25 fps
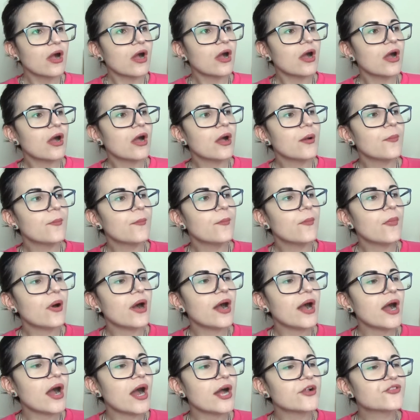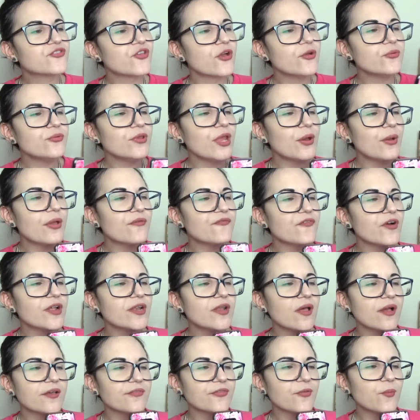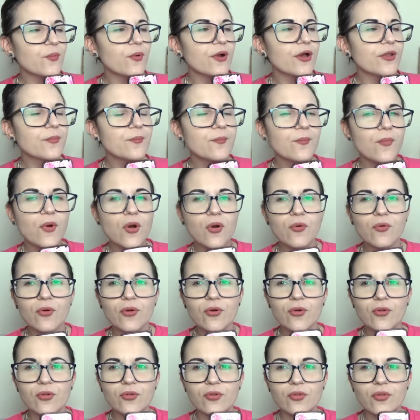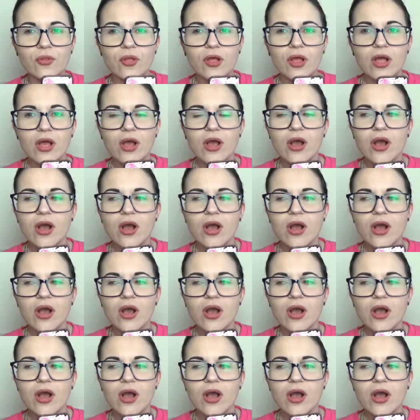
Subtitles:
I don't know if I like the word moral.